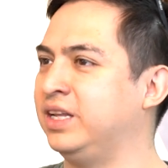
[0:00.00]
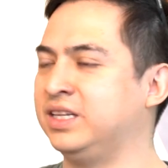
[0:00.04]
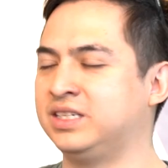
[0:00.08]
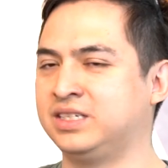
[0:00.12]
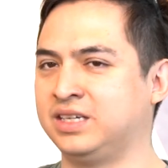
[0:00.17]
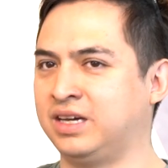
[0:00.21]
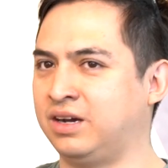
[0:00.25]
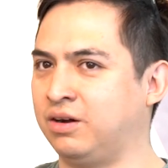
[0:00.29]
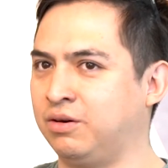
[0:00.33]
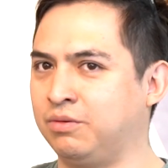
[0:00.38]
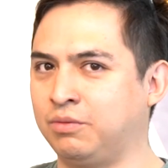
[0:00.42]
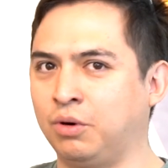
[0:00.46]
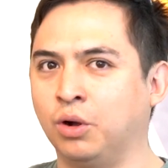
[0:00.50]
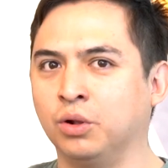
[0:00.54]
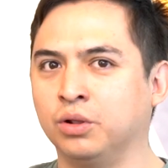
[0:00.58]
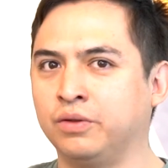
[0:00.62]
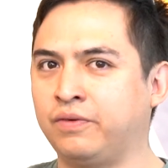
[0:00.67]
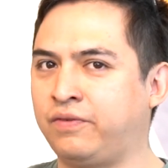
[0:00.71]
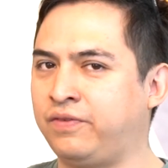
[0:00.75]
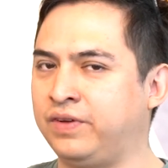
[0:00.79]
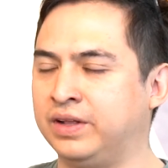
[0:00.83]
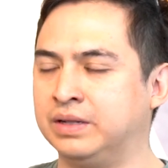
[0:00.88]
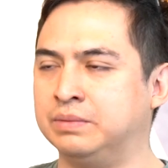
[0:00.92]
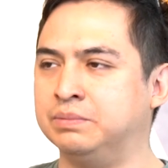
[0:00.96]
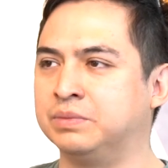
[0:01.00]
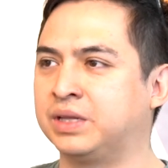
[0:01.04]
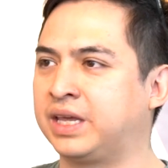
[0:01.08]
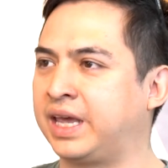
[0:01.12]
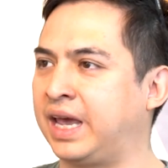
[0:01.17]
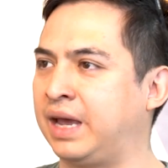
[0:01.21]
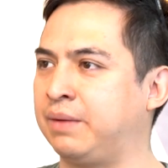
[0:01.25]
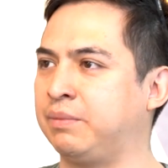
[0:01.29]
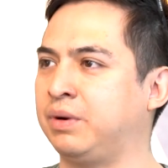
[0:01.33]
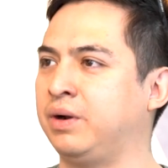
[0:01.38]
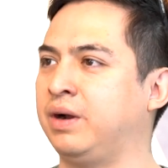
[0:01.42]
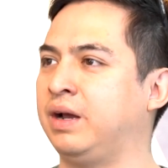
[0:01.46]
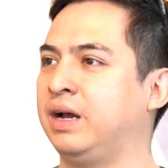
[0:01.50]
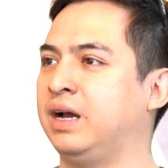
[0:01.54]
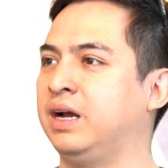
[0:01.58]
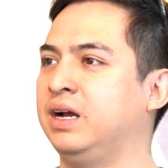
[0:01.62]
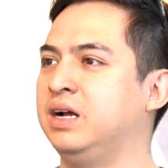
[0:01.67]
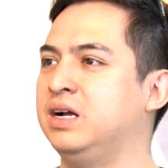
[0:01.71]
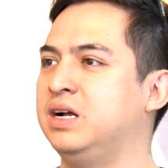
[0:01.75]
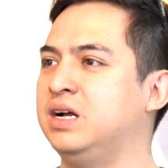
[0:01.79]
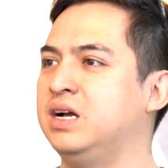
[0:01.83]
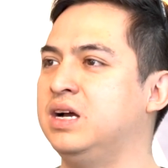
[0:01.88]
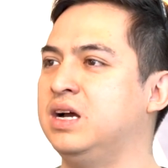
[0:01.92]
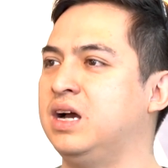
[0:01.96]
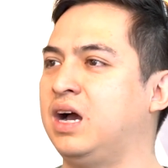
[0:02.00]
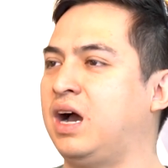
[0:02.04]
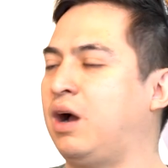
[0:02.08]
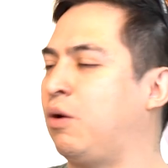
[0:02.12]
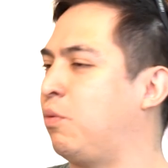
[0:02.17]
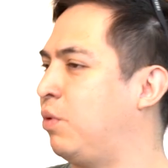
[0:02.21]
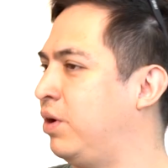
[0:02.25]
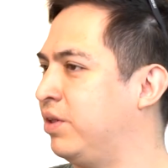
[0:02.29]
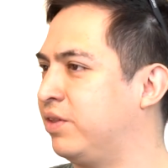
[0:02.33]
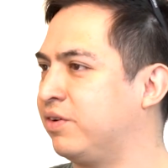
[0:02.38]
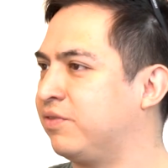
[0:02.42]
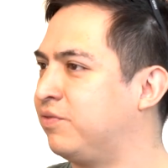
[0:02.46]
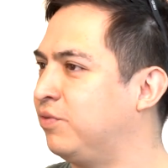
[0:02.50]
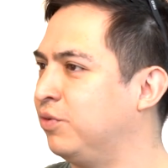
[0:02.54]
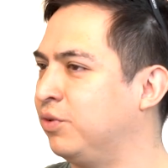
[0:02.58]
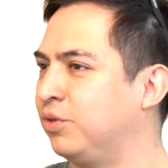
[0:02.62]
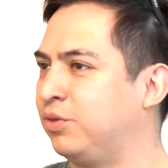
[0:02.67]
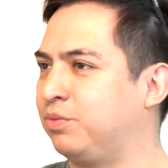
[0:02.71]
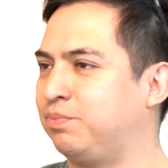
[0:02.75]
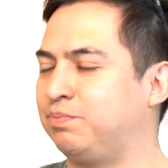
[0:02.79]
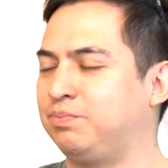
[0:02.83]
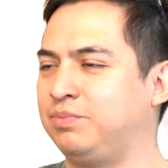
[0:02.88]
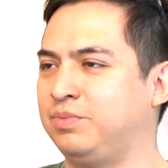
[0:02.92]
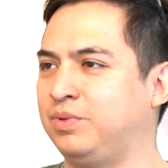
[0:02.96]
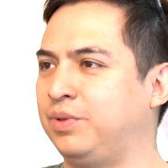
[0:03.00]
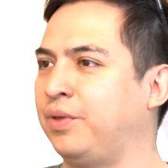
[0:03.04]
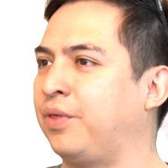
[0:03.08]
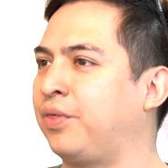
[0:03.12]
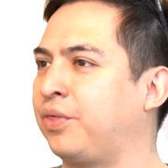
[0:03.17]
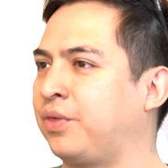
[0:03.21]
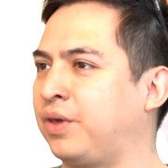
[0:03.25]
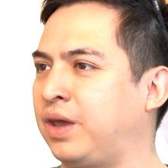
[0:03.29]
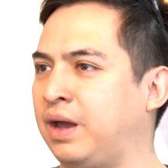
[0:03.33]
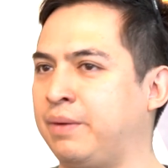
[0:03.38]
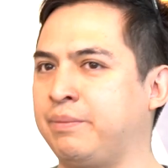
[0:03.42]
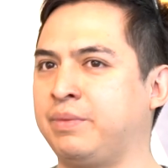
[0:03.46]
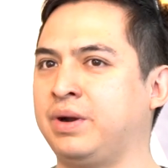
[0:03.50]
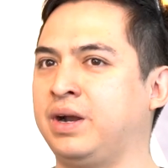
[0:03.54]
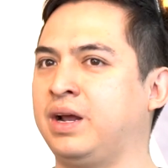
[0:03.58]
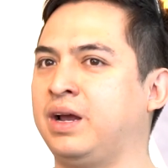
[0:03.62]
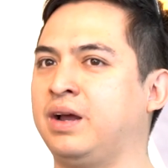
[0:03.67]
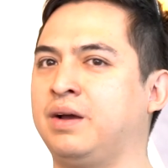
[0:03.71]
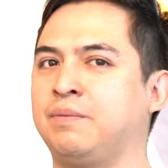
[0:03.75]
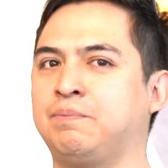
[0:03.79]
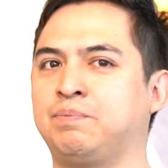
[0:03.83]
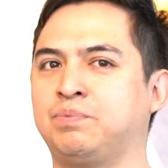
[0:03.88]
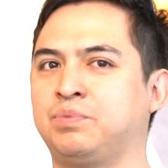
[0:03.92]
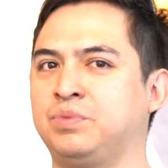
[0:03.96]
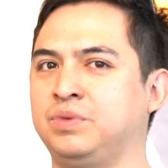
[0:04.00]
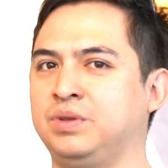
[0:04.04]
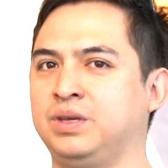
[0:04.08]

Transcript: It's an old film camera, a wonderful camera.